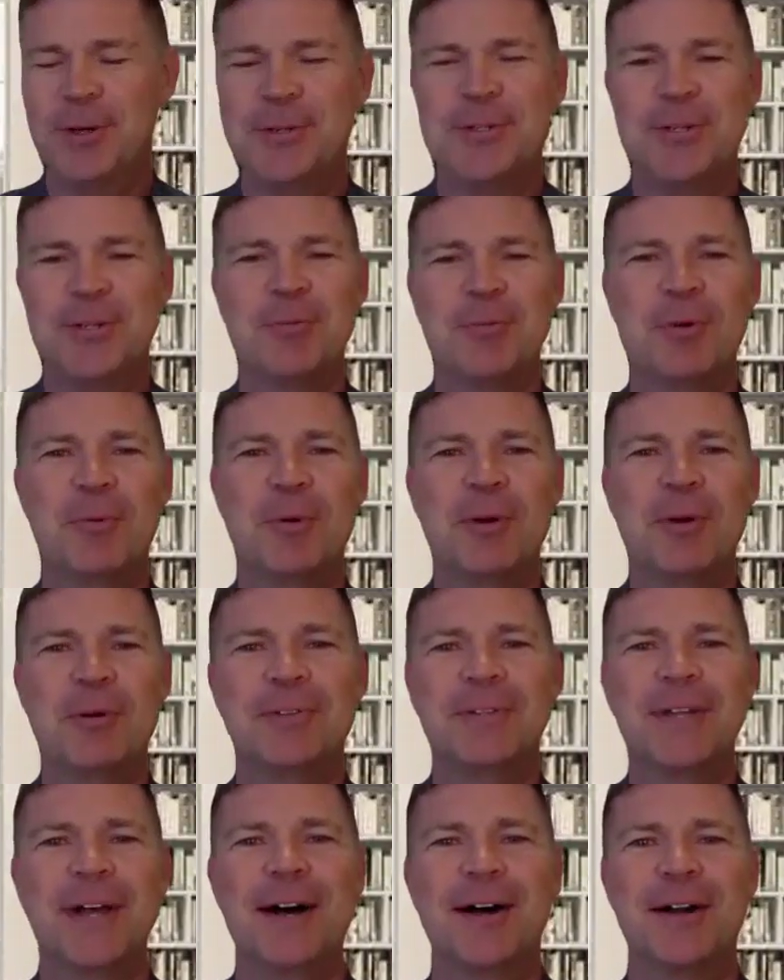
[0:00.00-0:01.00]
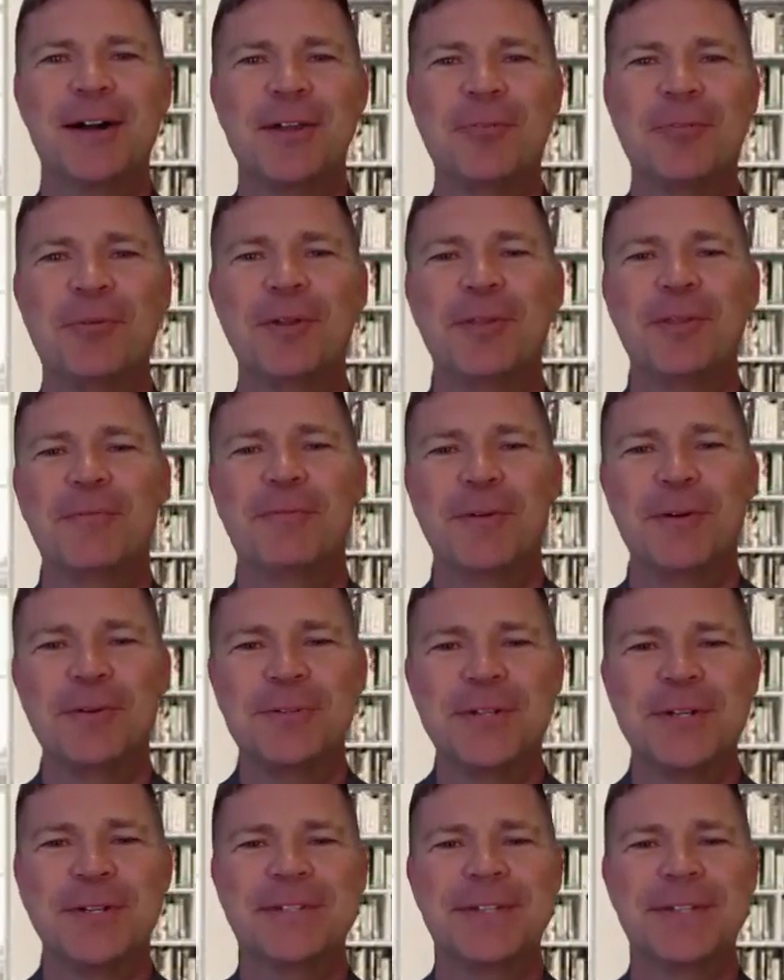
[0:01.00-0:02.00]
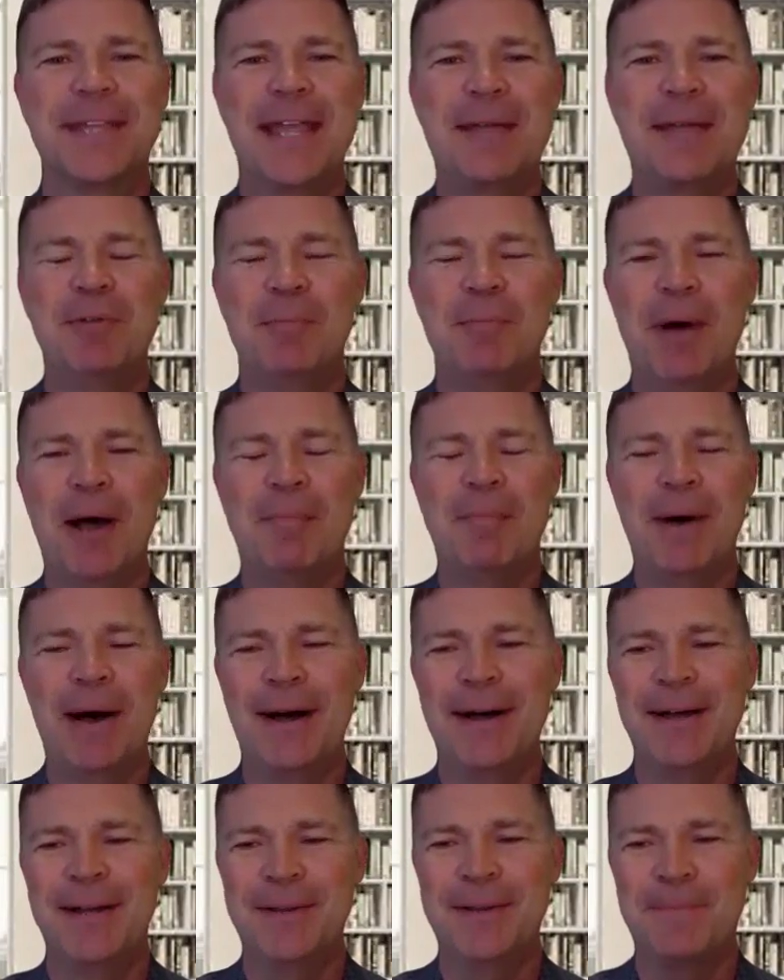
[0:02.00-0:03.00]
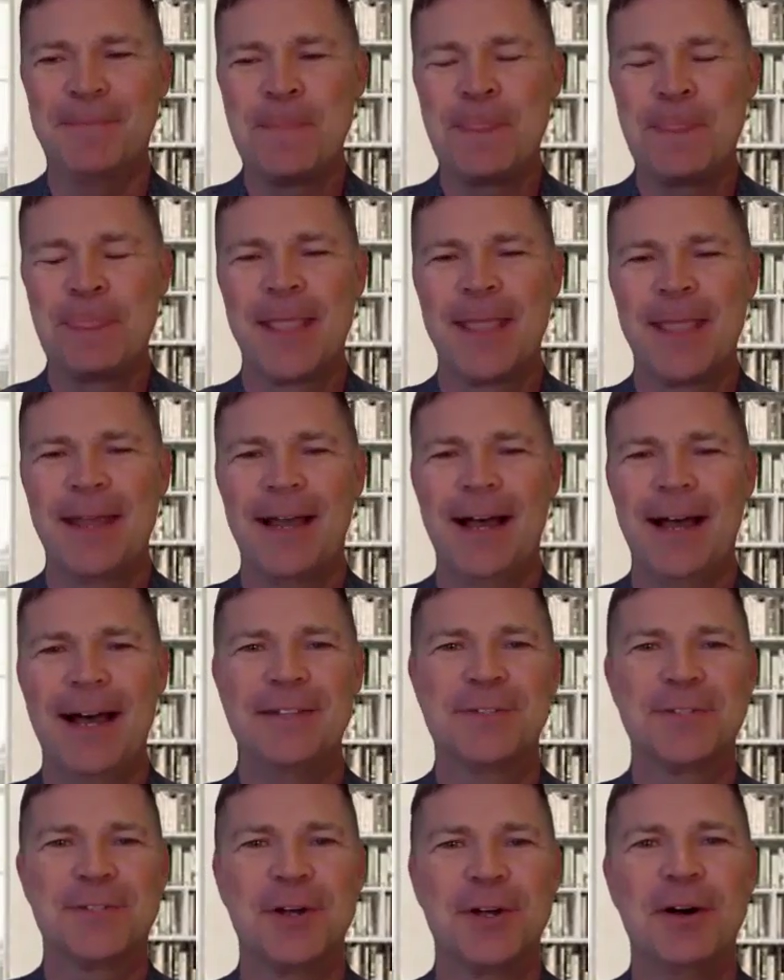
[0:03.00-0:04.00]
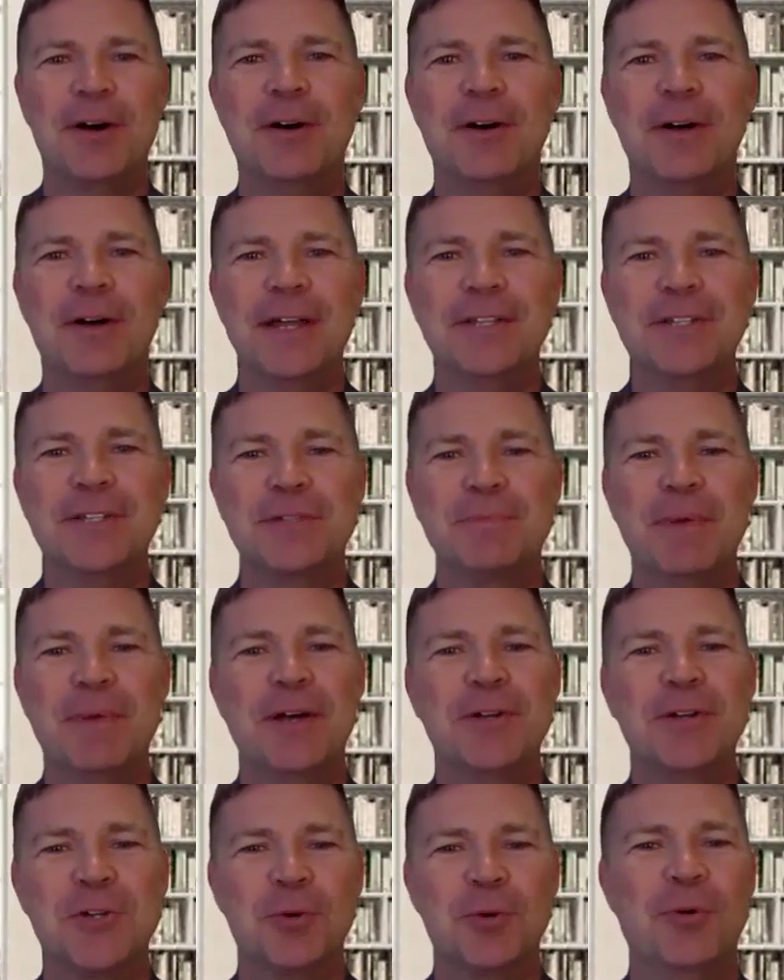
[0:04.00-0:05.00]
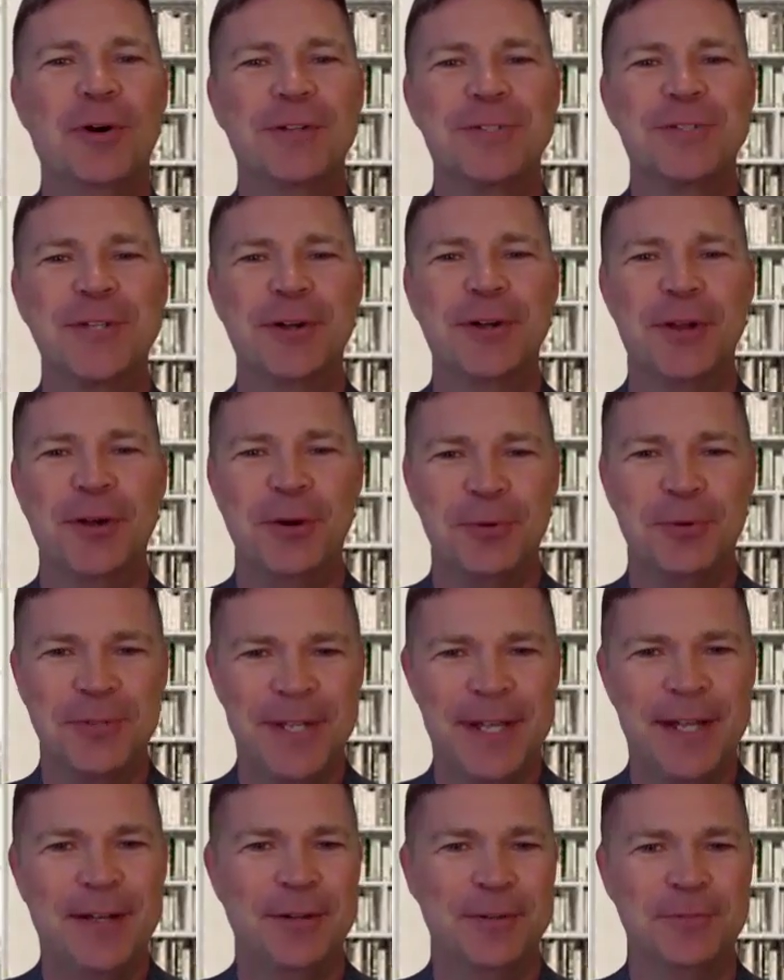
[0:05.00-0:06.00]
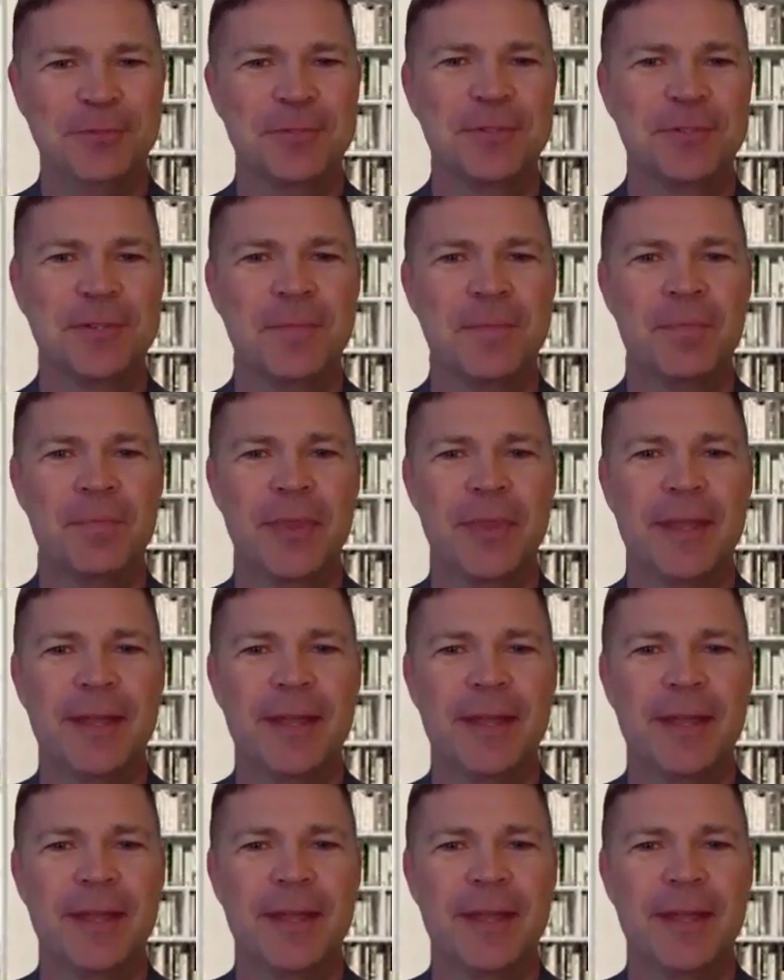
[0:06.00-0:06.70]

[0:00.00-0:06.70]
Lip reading: so interesting when we were talking. One of the first things that came to my mind, I saw a special once on hotels,